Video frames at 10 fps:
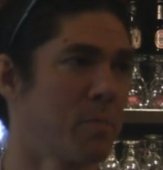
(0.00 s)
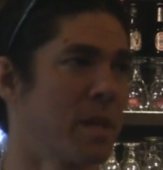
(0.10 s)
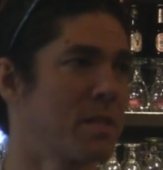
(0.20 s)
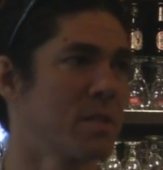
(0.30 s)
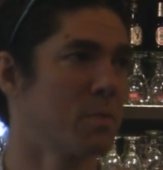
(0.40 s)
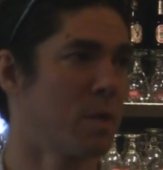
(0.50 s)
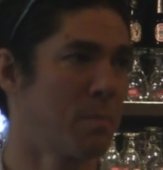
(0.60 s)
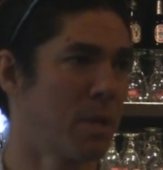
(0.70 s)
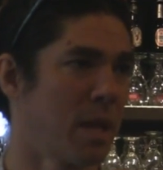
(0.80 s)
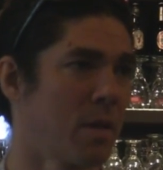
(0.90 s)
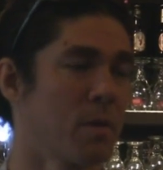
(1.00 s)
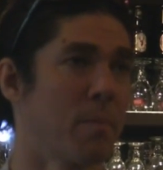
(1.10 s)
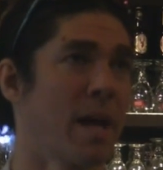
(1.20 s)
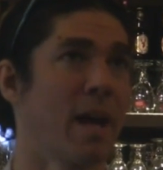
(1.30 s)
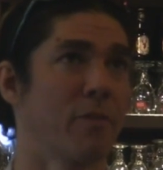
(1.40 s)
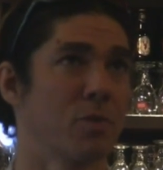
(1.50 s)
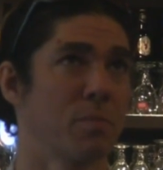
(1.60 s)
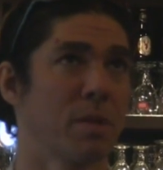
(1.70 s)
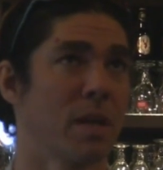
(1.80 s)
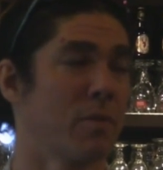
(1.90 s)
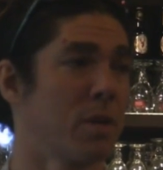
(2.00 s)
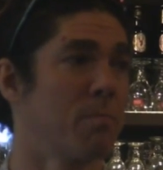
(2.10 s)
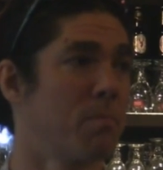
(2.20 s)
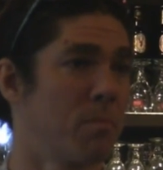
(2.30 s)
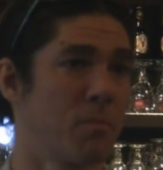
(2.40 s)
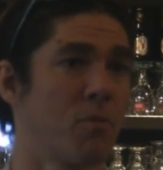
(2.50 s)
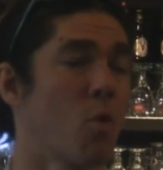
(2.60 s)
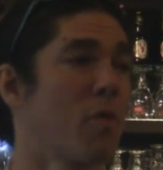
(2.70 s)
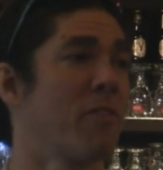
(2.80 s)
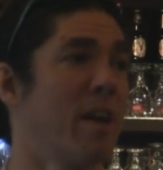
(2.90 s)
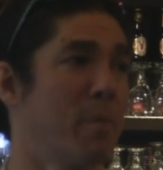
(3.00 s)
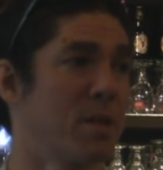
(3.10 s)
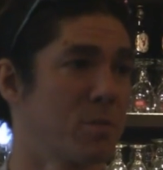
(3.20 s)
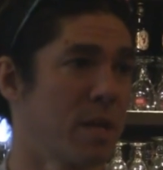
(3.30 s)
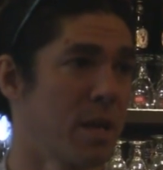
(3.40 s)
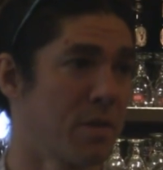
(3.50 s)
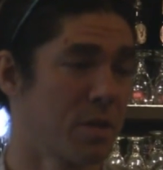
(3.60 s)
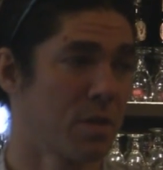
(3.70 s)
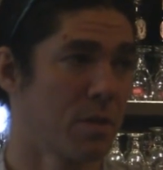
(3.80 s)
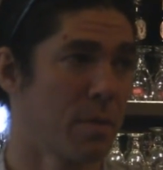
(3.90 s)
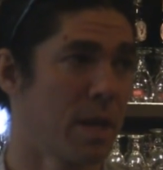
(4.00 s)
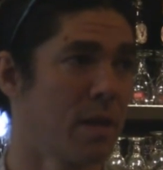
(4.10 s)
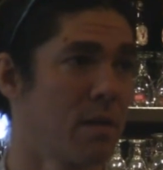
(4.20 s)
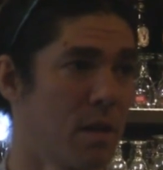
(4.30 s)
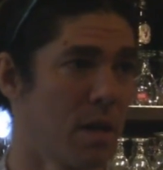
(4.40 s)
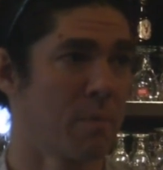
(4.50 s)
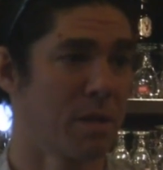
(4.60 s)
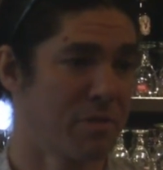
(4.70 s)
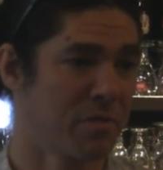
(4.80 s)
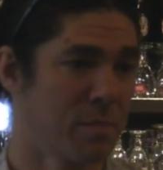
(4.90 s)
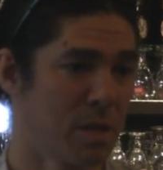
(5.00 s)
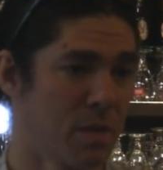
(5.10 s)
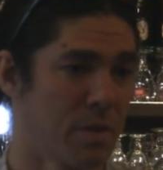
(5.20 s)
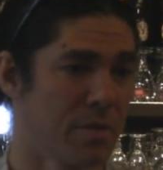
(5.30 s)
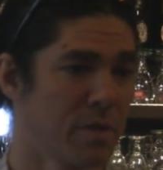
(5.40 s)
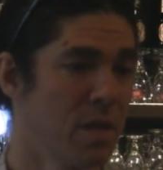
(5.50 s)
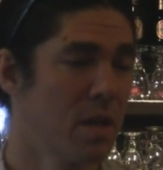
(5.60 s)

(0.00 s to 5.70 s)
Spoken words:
You might see one payout, my average would be every 4 or 5 months right now at the current rate, I'll get my 50 Bitcoins.